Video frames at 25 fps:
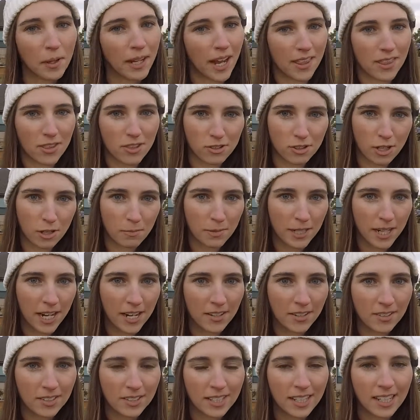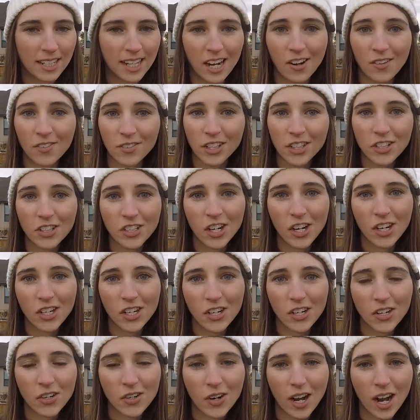out the sweet potatoes, I wanted to show
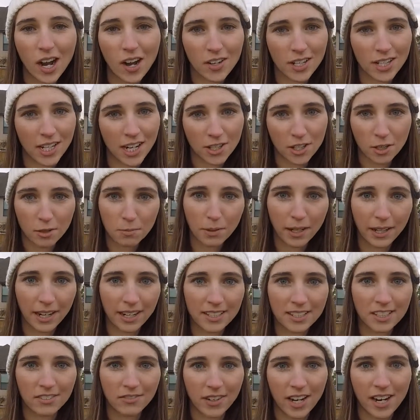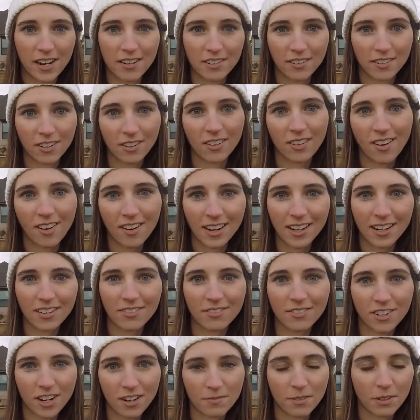you how the other plants fared in our garden
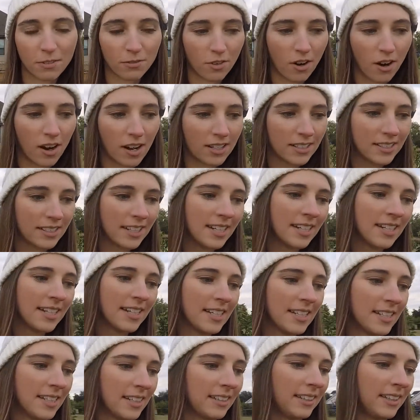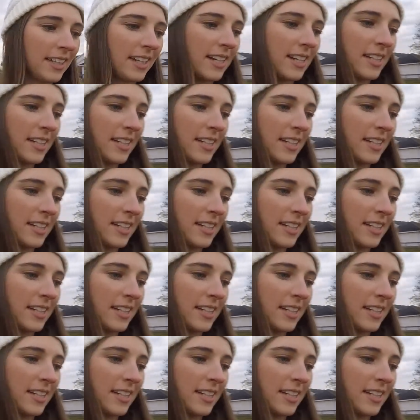from the frost. The